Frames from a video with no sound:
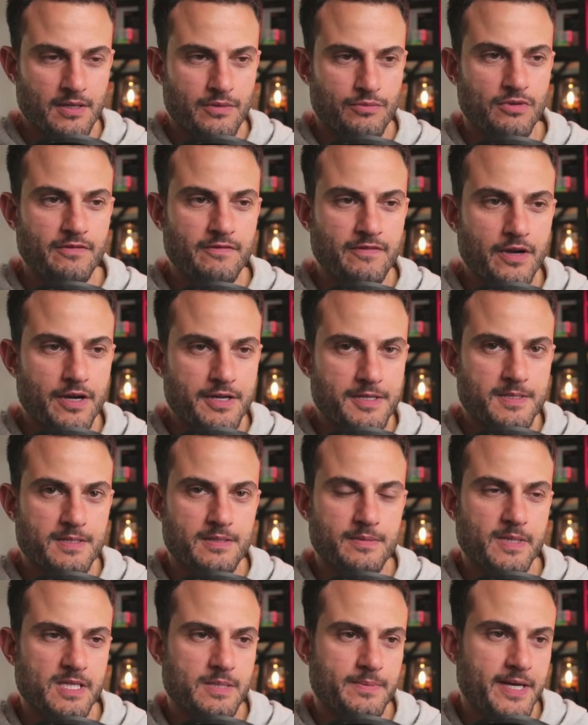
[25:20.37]

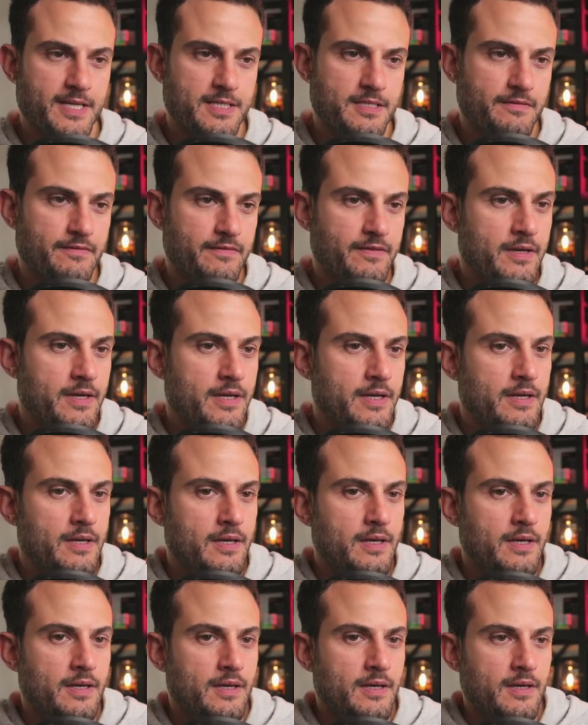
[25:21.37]
reversed perspective.
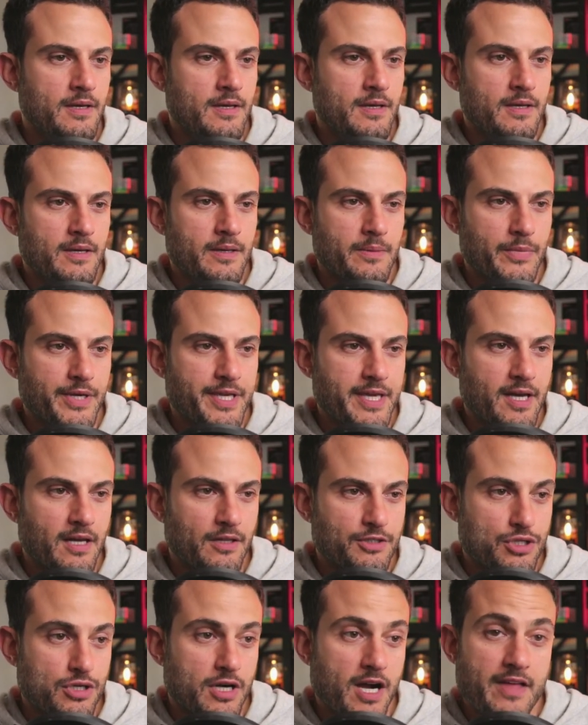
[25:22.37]
But yeah,
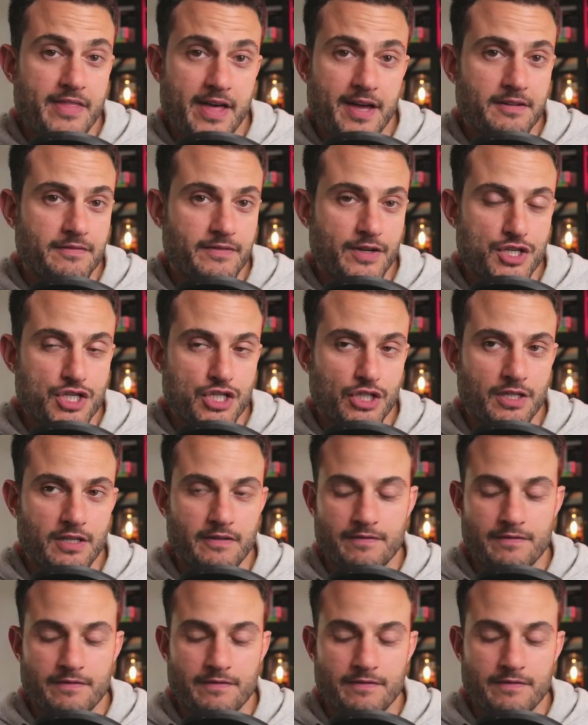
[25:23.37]
I'll try that eventually.